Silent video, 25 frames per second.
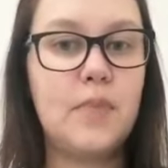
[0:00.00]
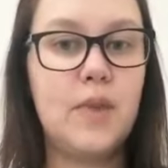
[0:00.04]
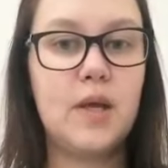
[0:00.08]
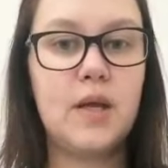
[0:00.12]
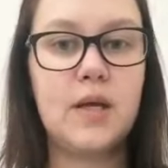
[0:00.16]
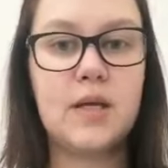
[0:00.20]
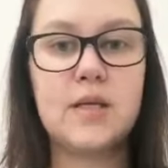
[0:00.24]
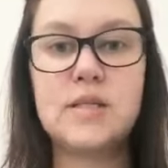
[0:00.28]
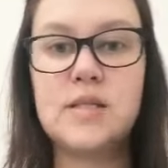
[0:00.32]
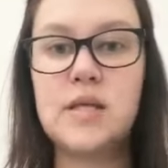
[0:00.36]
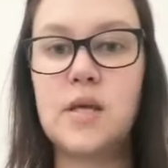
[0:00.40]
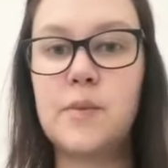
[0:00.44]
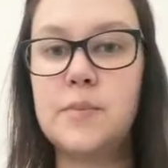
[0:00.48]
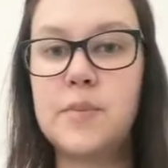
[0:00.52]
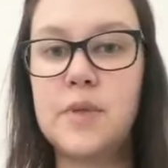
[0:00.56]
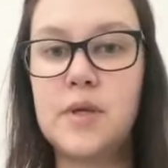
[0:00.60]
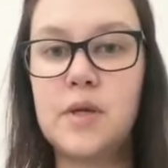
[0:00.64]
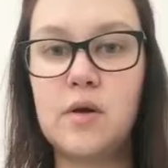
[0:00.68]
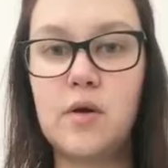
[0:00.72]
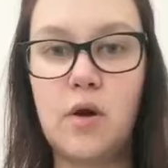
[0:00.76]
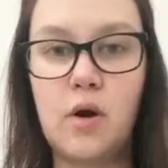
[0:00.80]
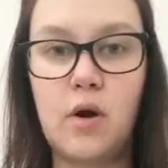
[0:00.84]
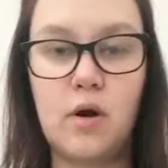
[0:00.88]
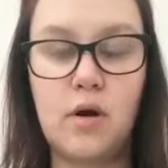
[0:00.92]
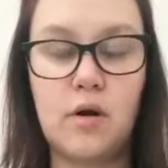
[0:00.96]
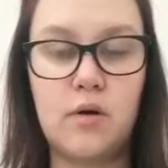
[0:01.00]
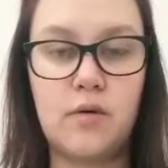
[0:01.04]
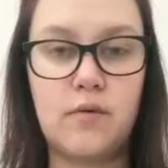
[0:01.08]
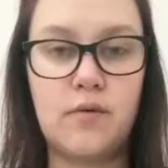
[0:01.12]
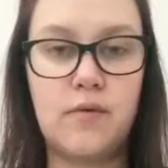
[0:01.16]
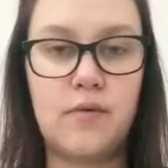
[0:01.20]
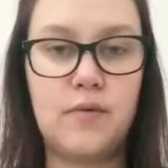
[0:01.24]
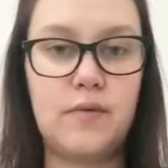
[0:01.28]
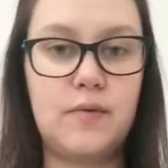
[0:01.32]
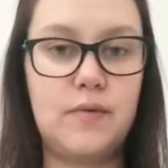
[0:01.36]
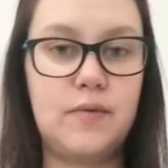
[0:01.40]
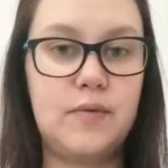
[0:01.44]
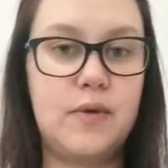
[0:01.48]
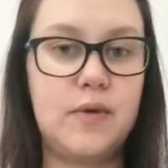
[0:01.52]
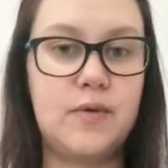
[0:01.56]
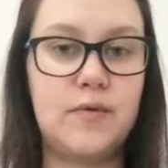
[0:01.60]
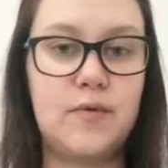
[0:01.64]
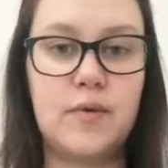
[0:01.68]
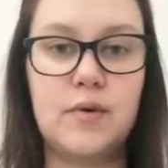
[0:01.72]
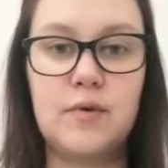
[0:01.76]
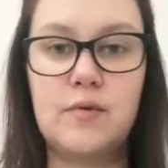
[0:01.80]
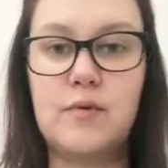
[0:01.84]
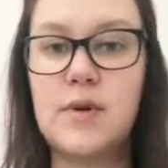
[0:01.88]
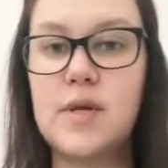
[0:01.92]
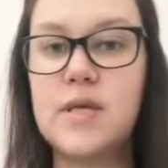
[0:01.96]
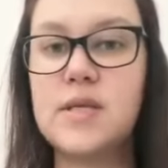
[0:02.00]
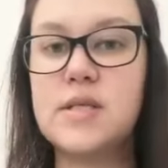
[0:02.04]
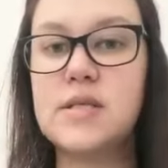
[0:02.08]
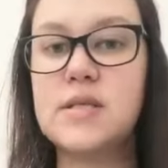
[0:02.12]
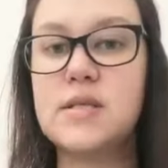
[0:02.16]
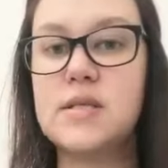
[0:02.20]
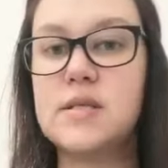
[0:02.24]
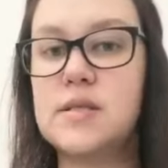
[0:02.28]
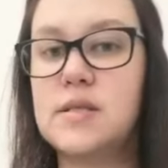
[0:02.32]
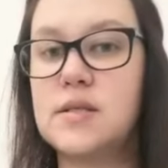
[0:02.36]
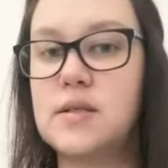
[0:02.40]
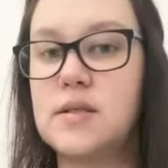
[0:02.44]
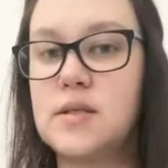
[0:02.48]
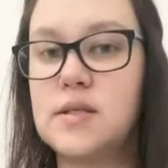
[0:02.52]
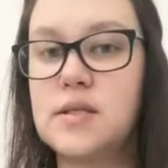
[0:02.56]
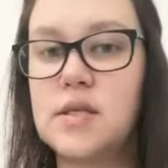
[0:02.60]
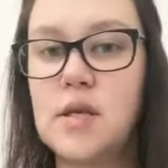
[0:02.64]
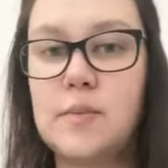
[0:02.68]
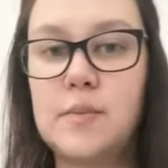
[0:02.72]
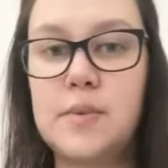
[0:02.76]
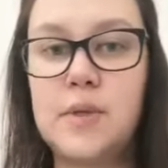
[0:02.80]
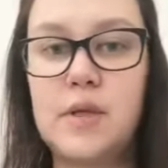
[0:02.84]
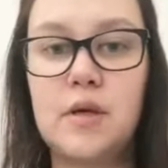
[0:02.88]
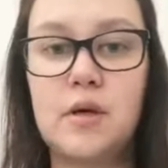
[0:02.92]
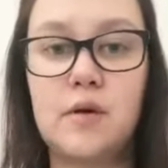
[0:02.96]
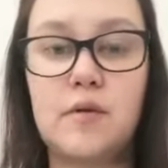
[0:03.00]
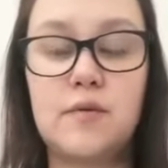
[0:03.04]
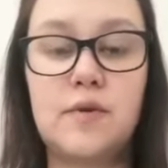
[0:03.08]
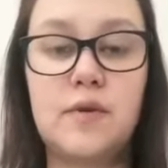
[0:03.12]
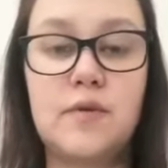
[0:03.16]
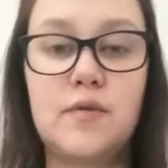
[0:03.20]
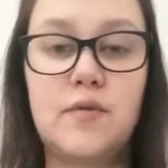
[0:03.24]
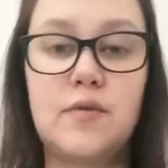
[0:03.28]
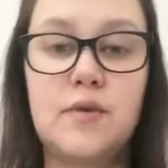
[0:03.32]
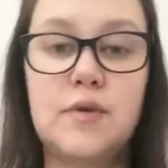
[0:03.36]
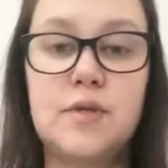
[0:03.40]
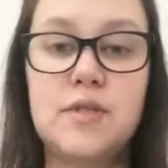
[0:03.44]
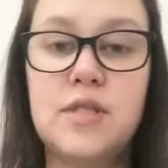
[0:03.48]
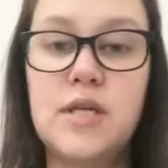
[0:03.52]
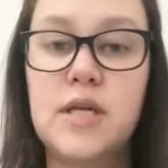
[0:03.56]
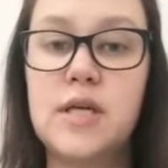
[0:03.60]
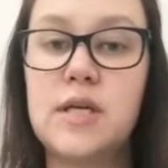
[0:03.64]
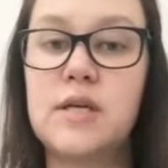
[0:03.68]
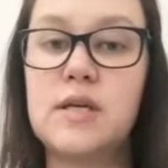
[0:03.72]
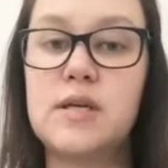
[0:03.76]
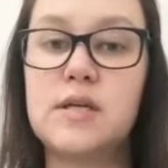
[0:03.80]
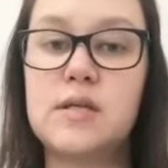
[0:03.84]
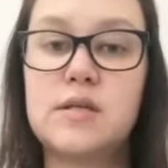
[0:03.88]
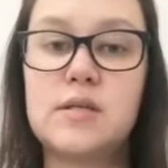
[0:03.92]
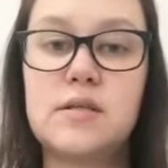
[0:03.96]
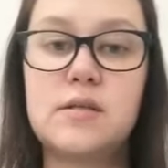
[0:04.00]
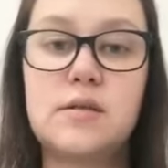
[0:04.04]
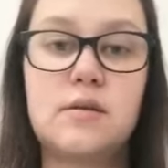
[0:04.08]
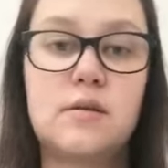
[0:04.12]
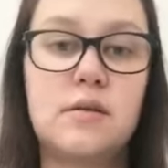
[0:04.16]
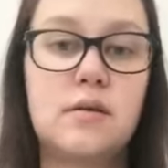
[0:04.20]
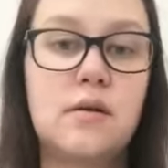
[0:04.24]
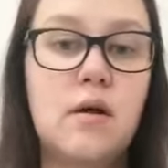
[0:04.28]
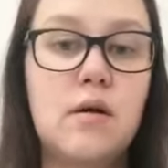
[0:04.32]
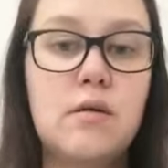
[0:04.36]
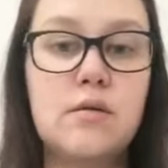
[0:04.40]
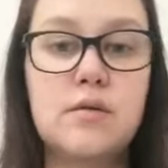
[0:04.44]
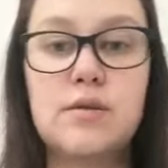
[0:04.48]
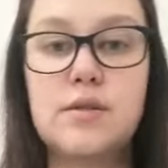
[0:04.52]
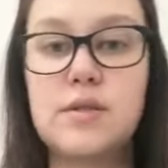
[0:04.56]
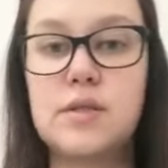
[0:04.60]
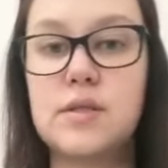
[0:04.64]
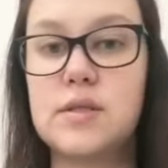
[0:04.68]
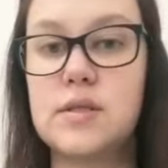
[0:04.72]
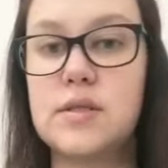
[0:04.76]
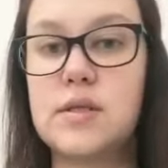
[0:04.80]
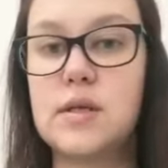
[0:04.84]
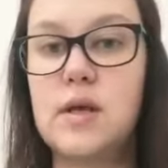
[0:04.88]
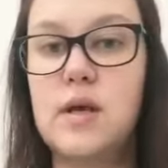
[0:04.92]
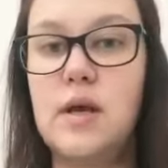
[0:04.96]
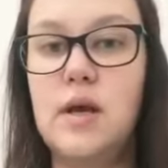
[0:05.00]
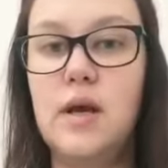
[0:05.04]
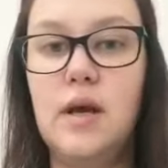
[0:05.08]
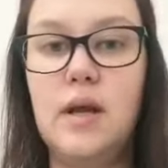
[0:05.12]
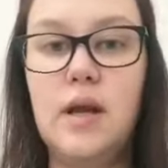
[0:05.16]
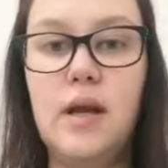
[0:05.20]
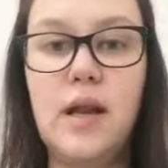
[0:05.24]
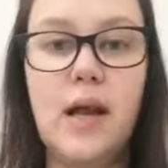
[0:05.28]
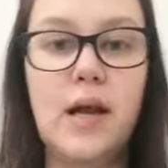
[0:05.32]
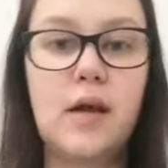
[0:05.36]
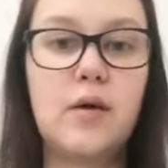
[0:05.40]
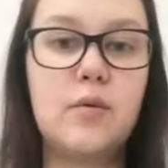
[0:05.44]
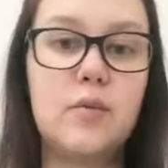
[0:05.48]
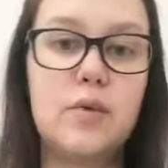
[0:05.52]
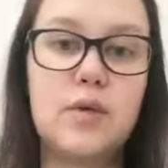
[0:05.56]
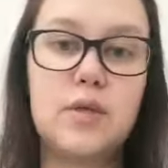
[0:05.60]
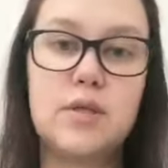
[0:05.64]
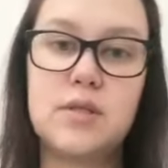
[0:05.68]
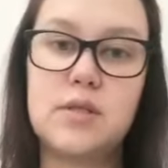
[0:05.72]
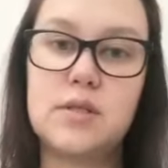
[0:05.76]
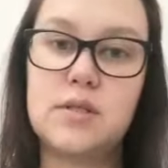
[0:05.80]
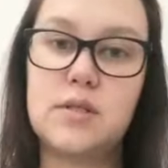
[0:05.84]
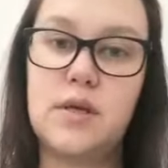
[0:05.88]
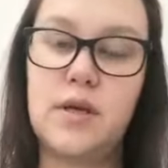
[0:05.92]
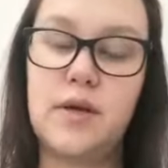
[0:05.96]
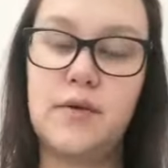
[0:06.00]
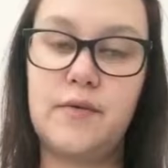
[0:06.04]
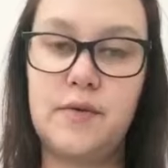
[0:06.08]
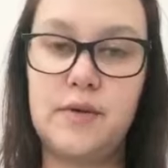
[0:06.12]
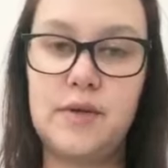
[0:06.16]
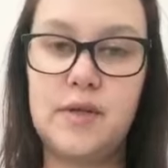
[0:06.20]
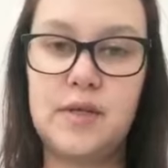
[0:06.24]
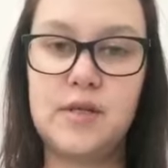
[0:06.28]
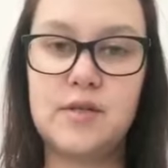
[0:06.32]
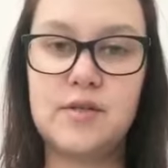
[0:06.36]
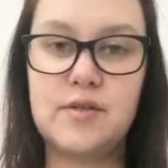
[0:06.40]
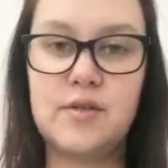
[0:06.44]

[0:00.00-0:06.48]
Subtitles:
accepting of different races, accepting of different genders, cultures, language, everything.